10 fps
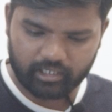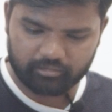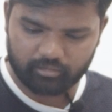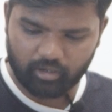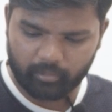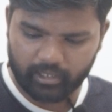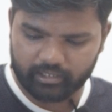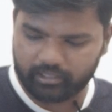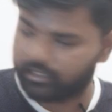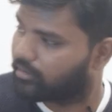and it will
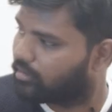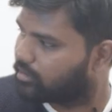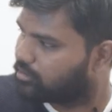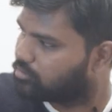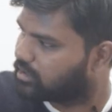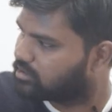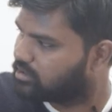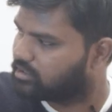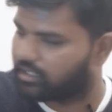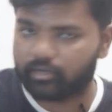automatically record you can
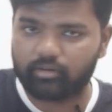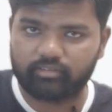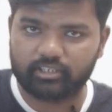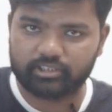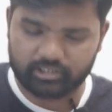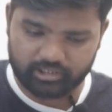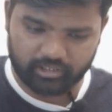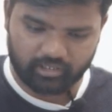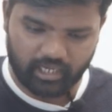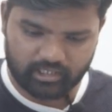see the record function
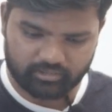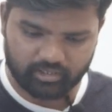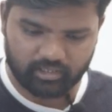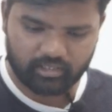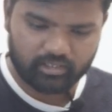here as well